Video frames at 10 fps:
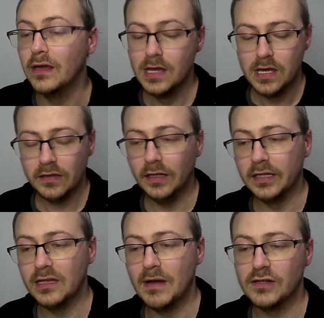Still did the
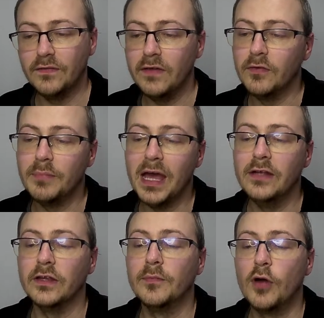match with Ethan Page and
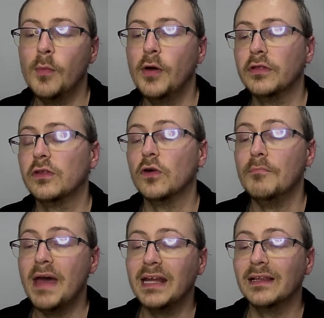the promos and sought
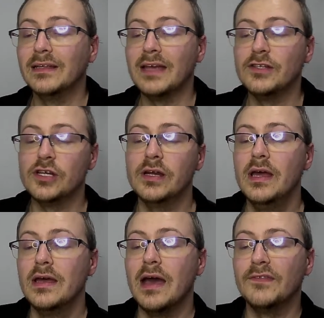medical attention
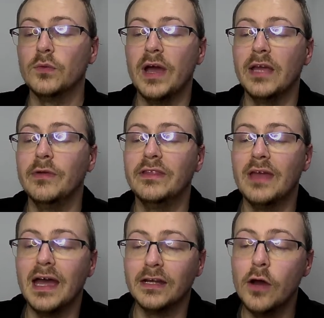after where he was
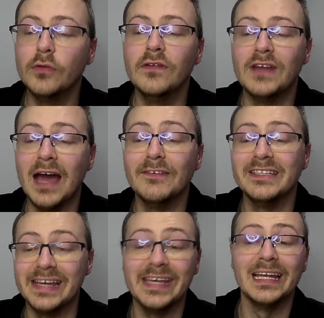diagnosed with
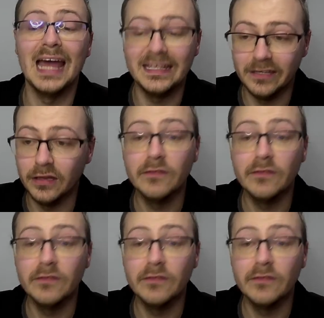diverticulitis.